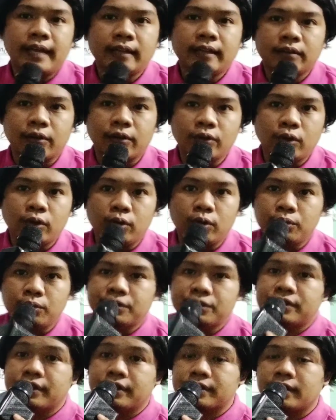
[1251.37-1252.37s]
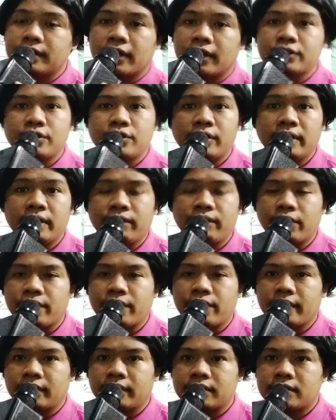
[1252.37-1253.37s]
that concludes this lecture.
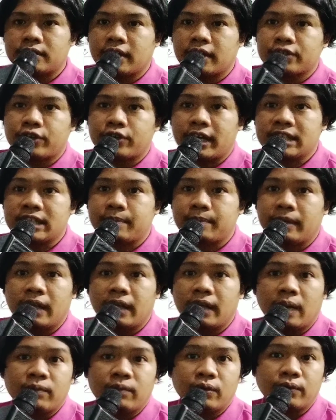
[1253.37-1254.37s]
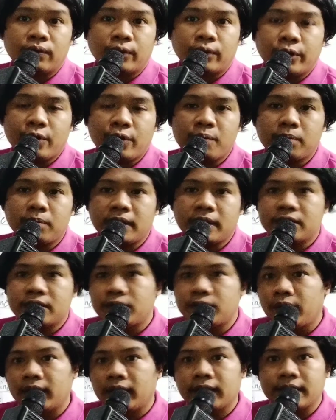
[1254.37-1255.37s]
If you think this lecture has been helpful for you,
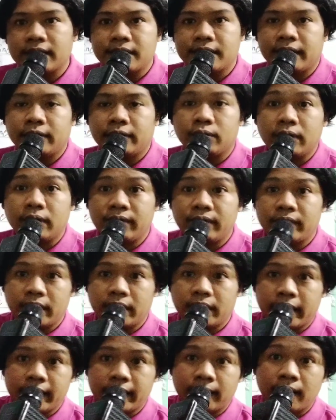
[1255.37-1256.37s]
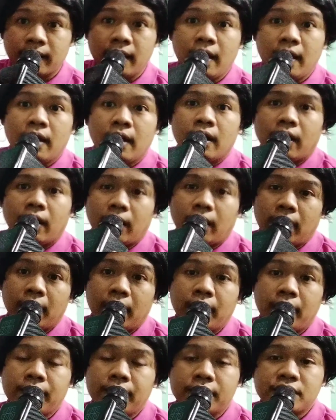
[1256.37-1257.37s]
please do not hesitate to leave a like
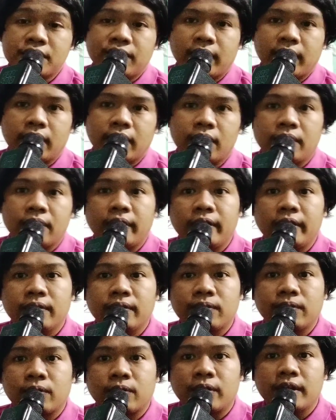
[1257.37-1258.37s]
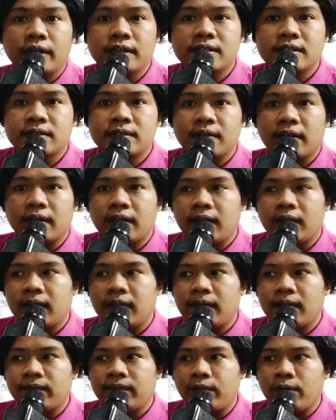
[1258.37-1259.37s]
on this video. And of course,
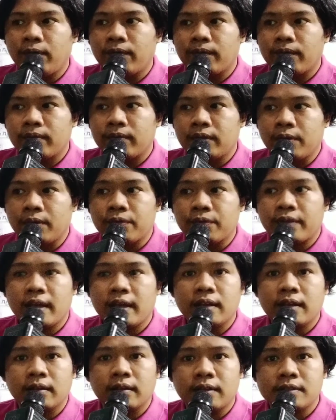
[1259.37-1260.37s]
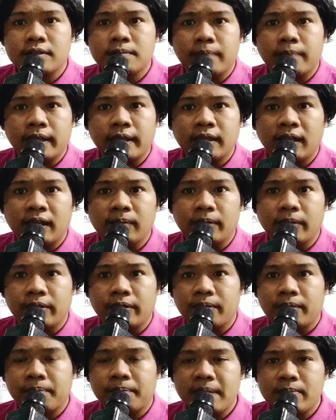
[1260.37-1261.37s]
if you think this might
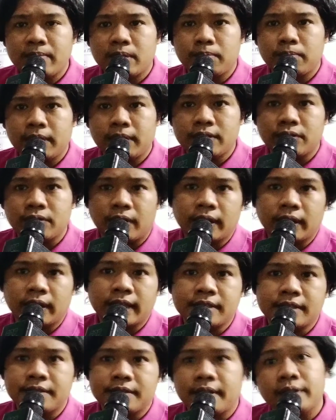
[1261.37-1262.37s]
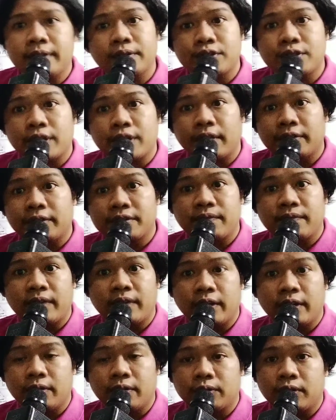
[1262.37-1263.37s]
help other people, please do not hesitate to share
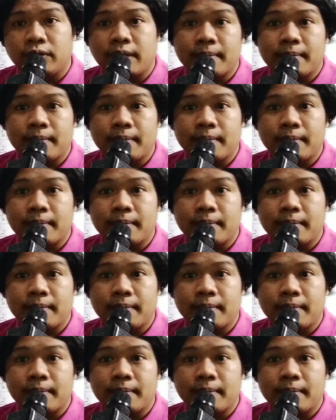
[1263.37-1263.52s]
this video